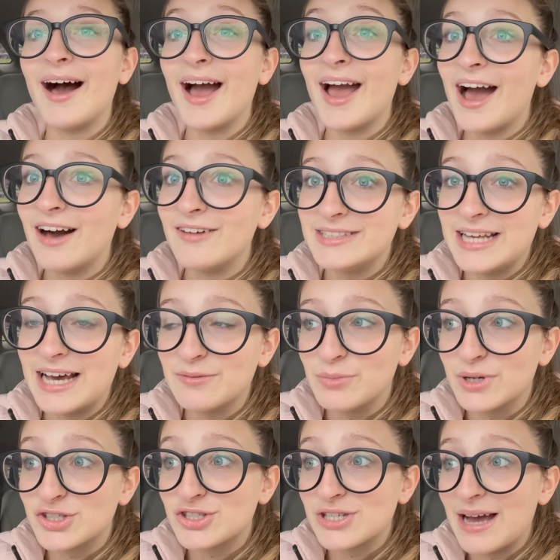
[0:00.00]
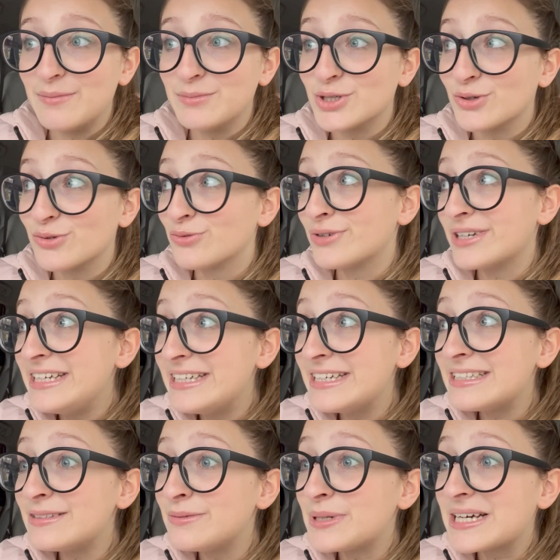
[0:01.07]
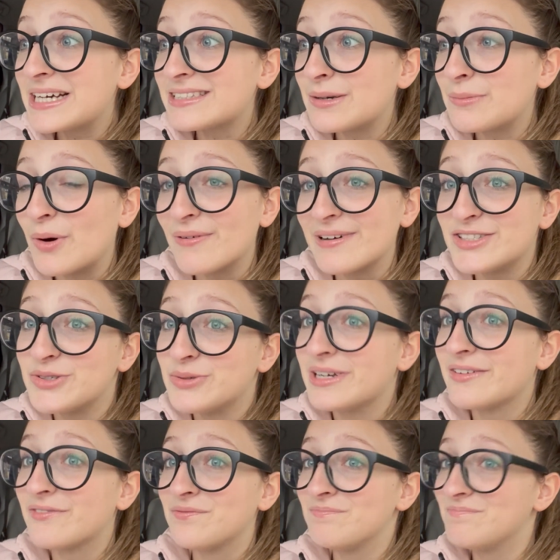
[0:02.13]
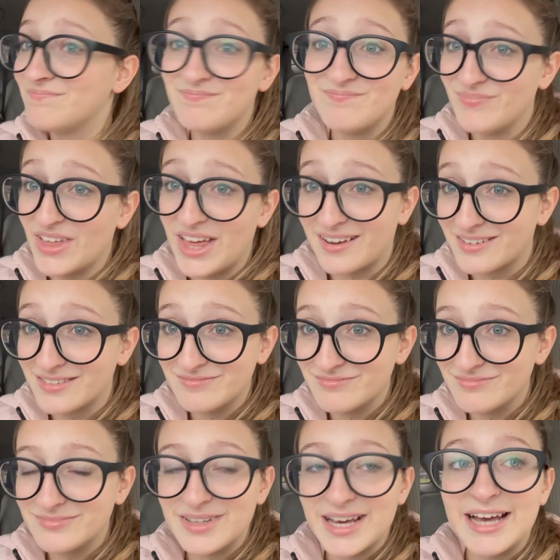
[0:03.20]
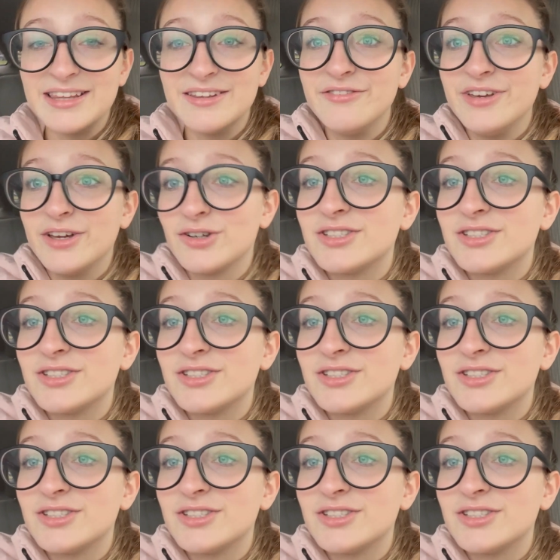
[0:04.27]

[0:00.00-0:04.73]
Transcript: I haven't had much time to read because I'm always doing like end of year